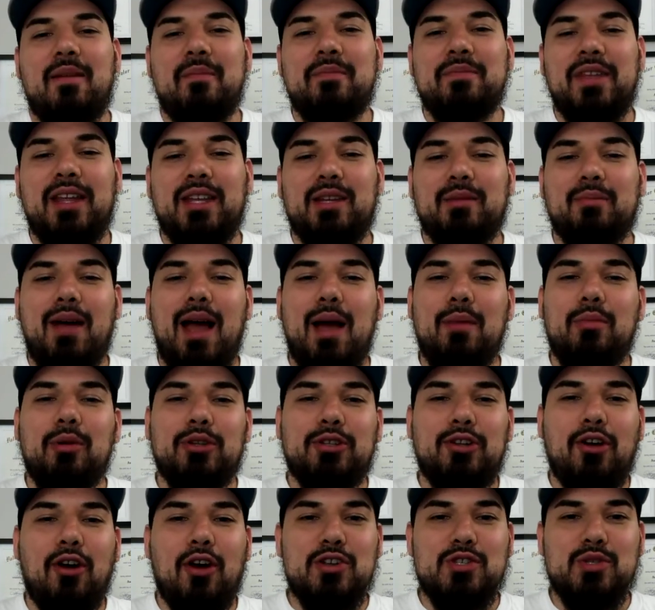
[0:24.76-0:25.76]
that the Bible
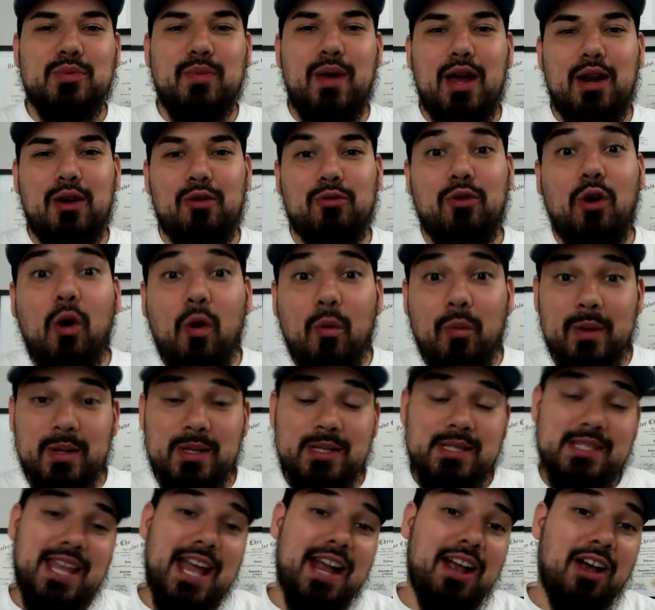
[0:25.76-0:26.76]
talks about in
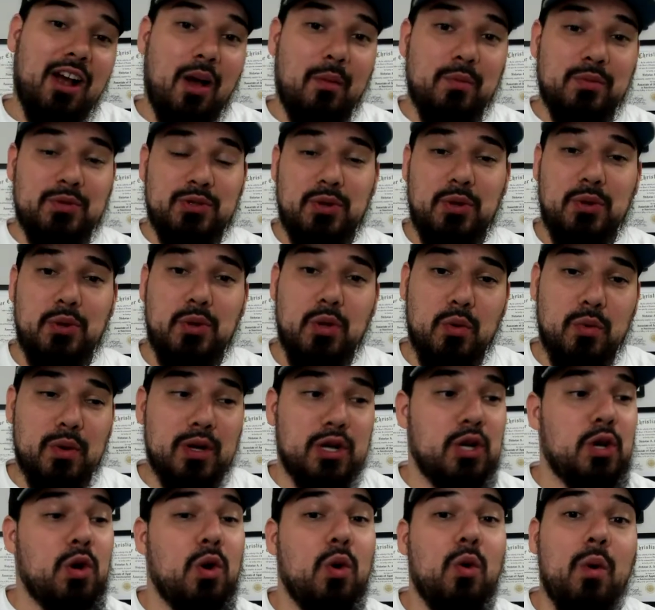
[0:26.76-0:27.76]
Romans, that comes through the
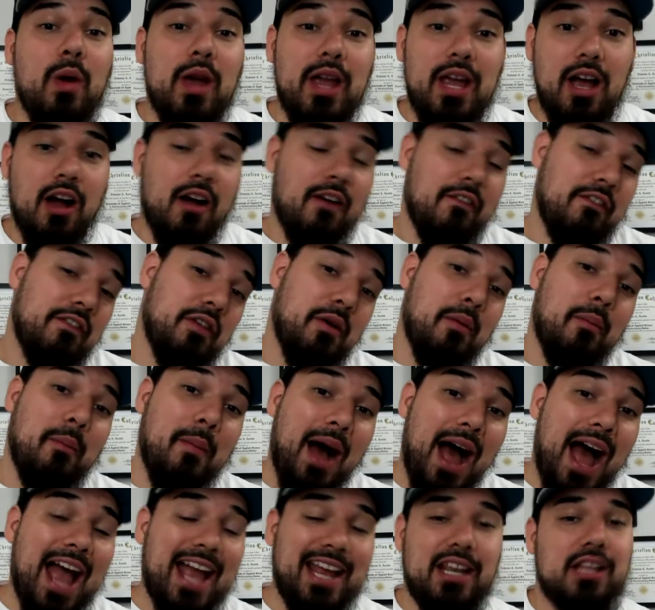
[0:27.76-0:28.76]
renewing of the
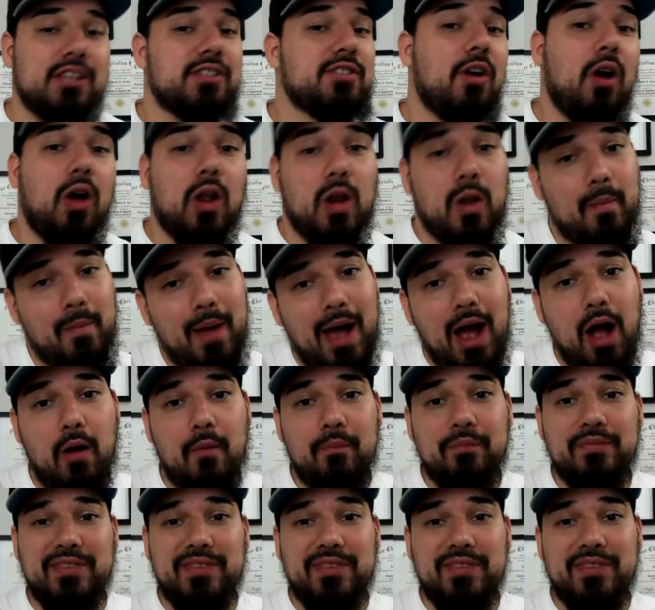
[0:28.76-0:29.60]
mind, is all about.